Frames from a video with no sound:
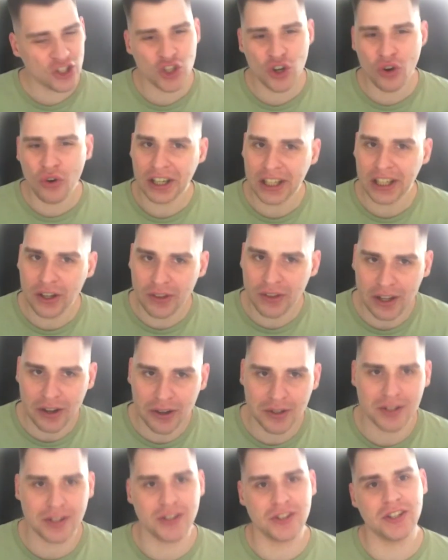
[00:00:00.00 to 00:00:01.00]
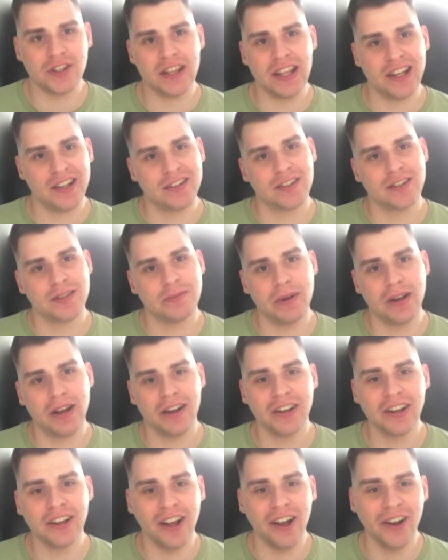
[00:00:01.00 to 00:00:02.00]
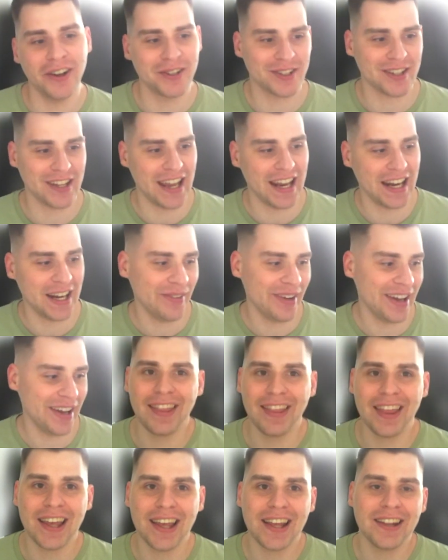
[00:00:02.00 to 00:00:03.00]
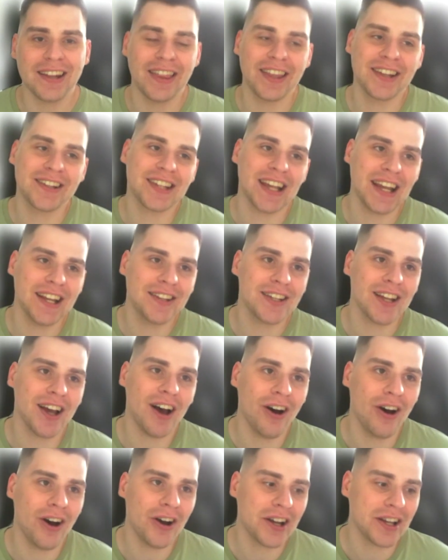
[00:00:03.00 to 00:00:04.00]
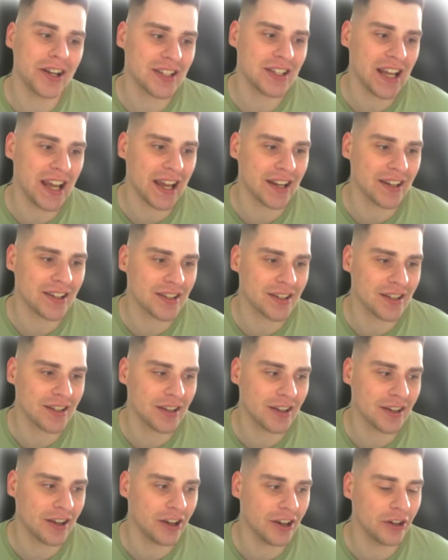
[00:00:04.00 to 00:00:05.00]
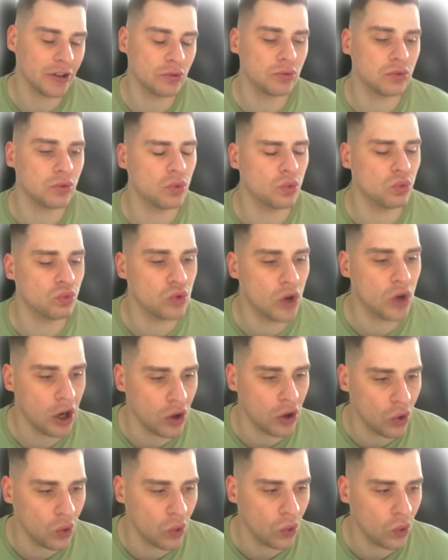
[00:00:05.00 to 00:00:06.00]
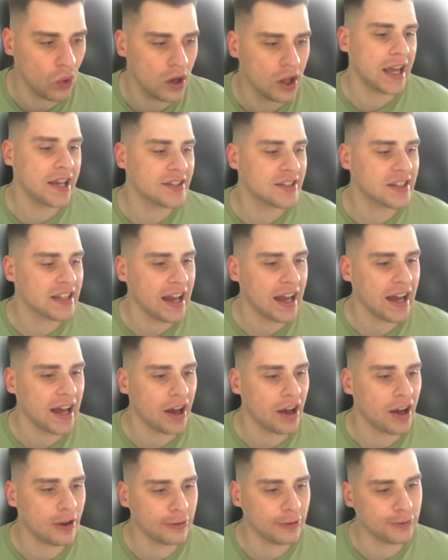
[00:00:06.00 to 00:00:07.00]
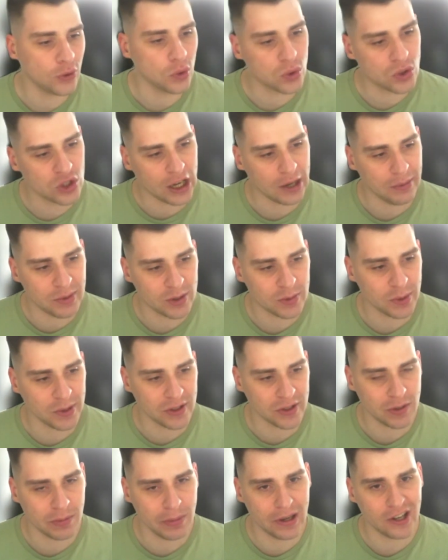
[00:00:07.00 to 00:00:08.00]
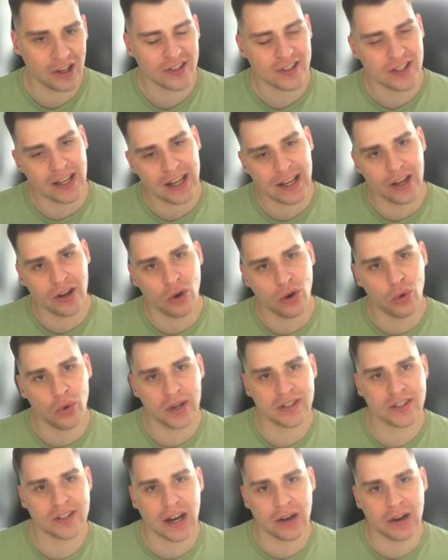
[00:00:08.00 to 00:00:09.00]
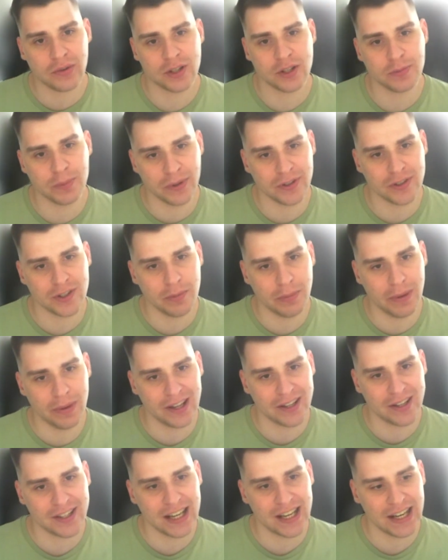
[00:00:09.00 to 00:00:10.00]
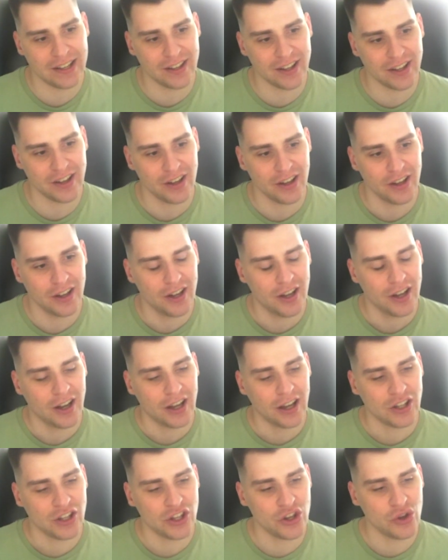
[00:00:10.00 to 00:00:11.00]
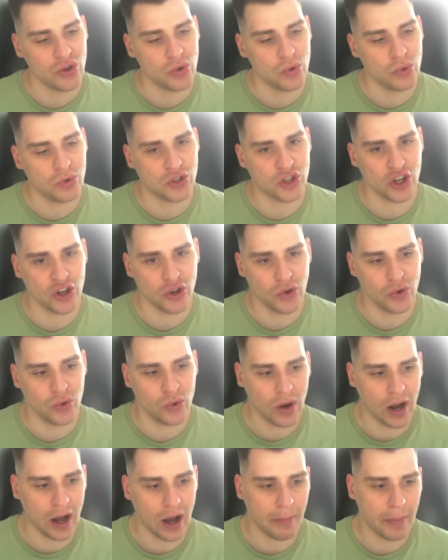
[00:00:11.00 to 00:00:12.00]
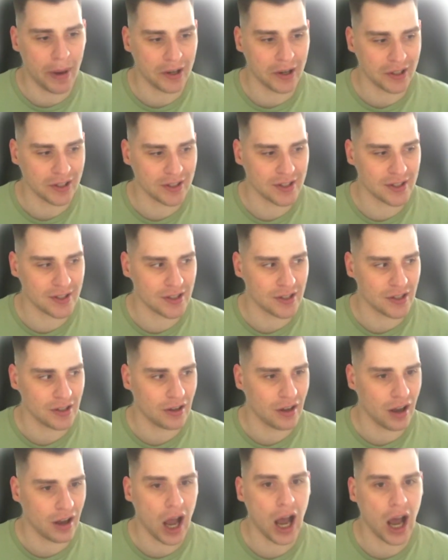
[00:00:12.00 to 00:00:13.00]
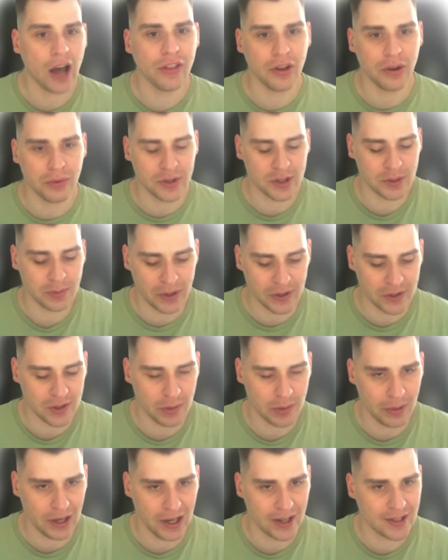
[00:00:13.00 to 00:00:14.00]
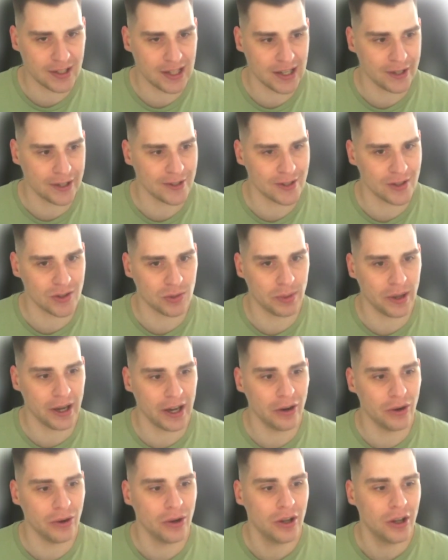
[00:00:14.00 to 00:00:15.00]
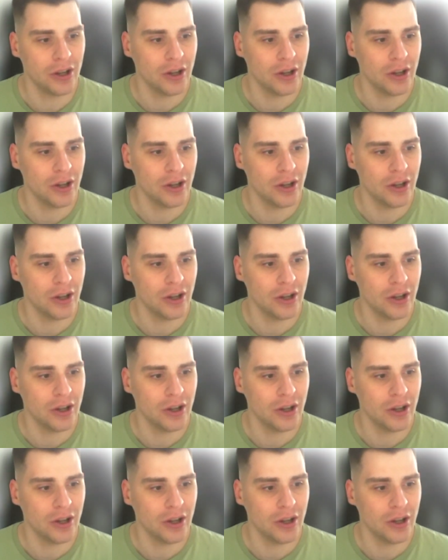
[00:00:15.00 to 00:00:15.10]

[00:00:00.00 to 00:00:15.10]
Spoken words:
sure I know the answer to this, but I'm going to ask it anyway. The data architect kind of role, is that a full-time responsibility, or is that a responsibility that you do amongst other responsibilities as well?